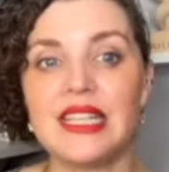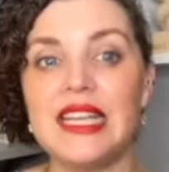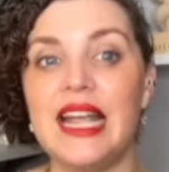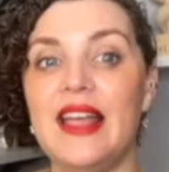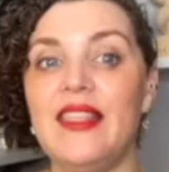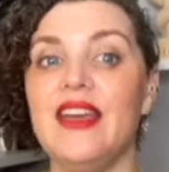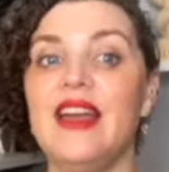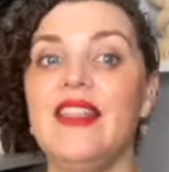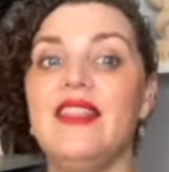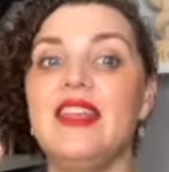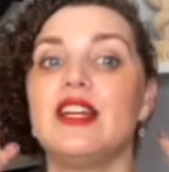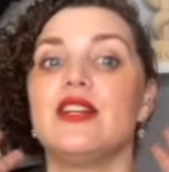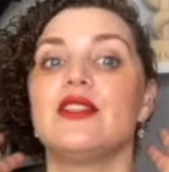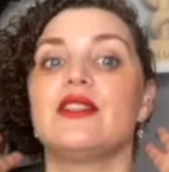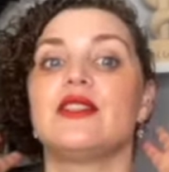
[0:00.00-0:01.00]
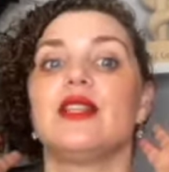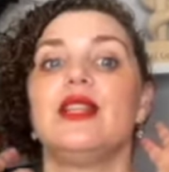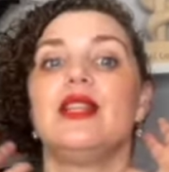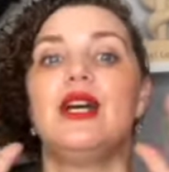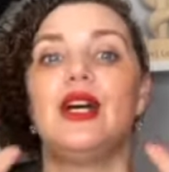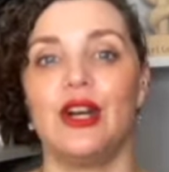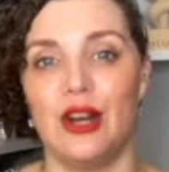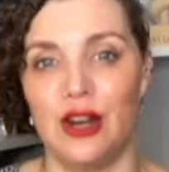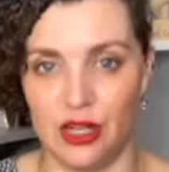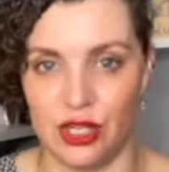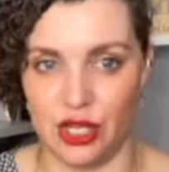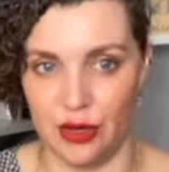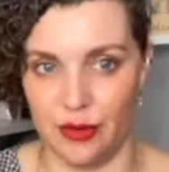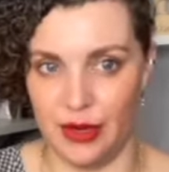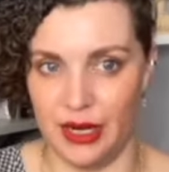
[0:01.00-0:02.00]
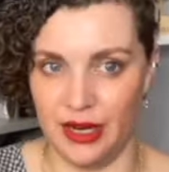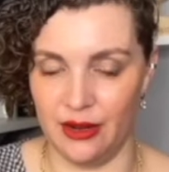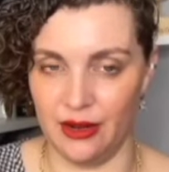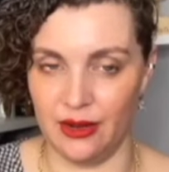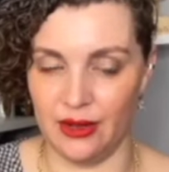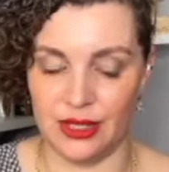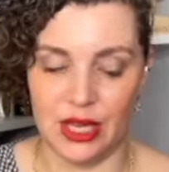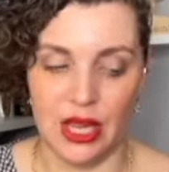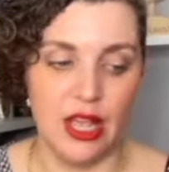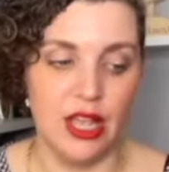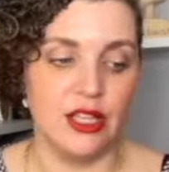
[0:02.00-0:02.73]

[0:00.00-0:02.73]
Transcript: And then there's longer term money goals.